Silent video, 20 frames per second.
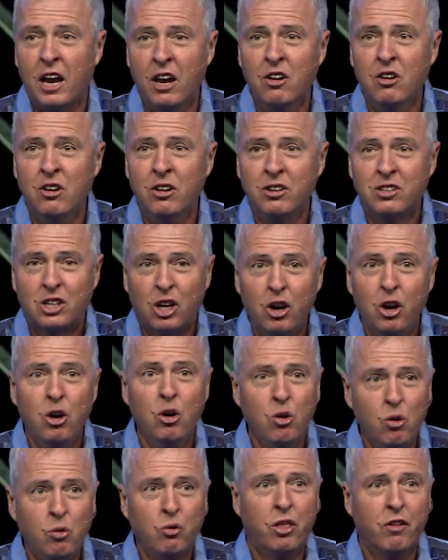
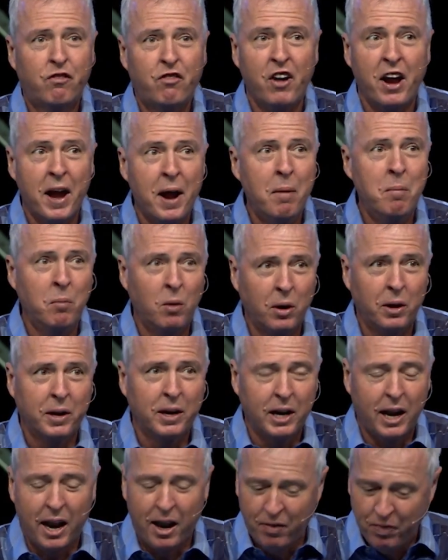into the
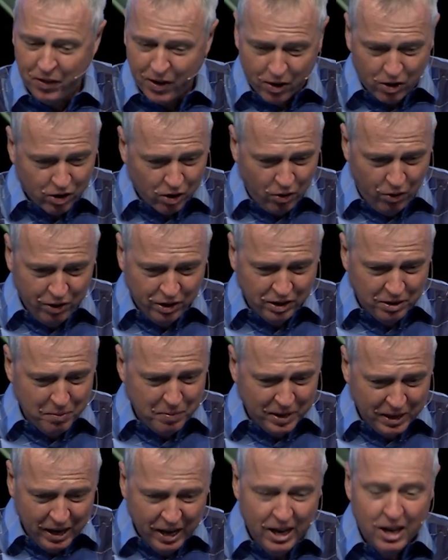family and they're going to
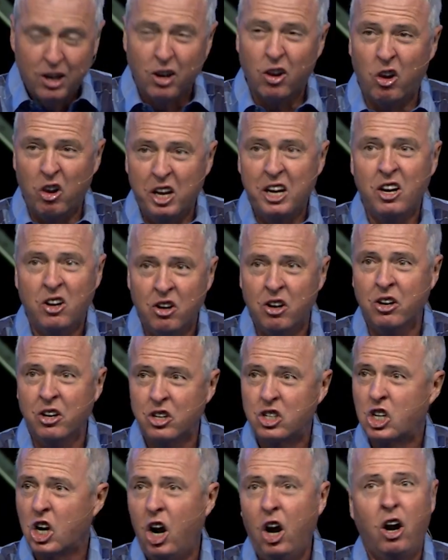be leading the
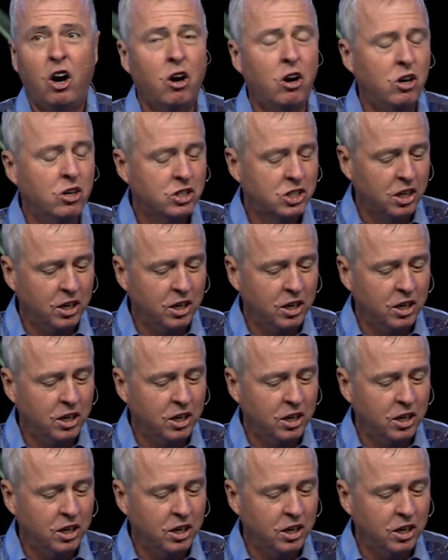charge.